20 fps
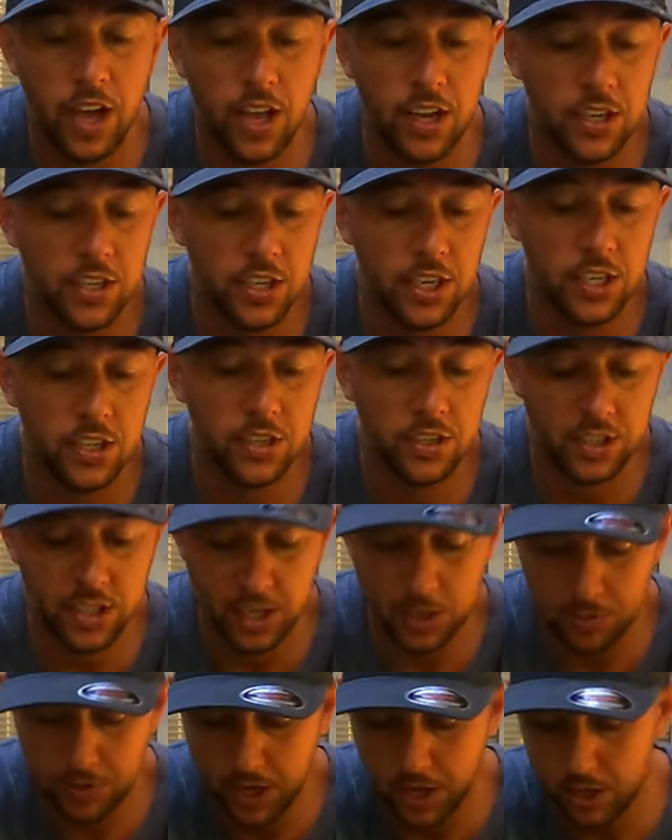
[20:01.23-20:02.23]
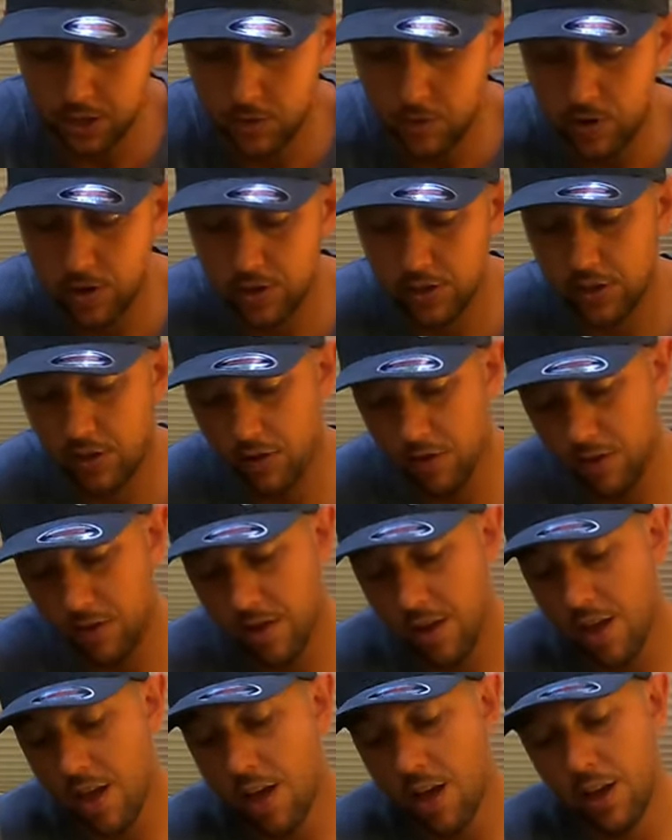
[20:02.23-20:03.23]
had. She just keeps outdoing herself.
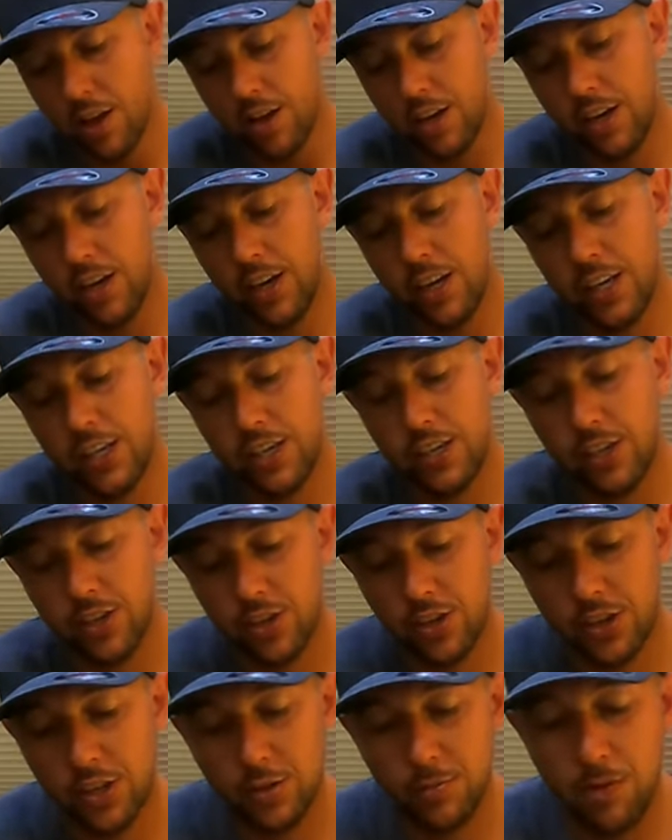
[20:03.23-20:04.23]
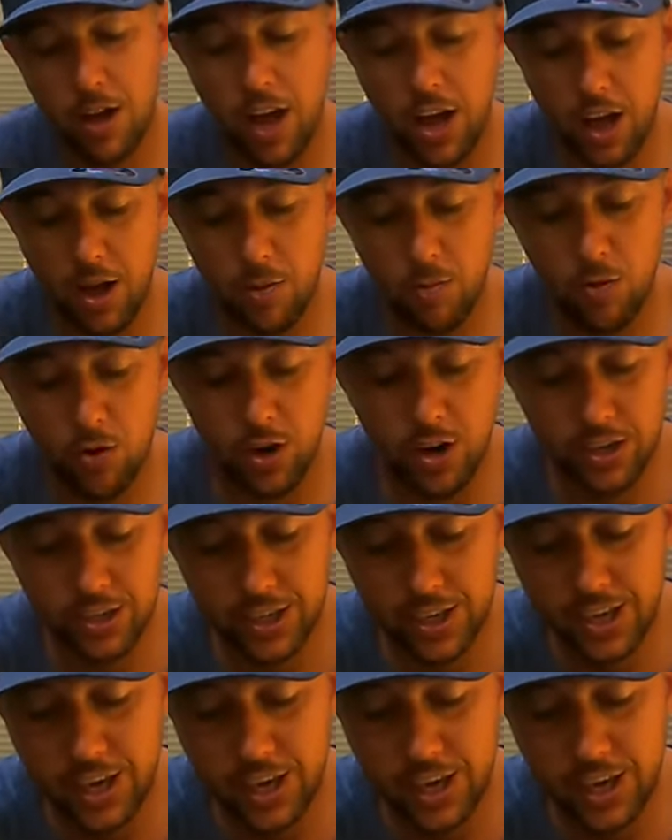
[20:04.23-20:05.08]
Oh yeah, she's got some hard work to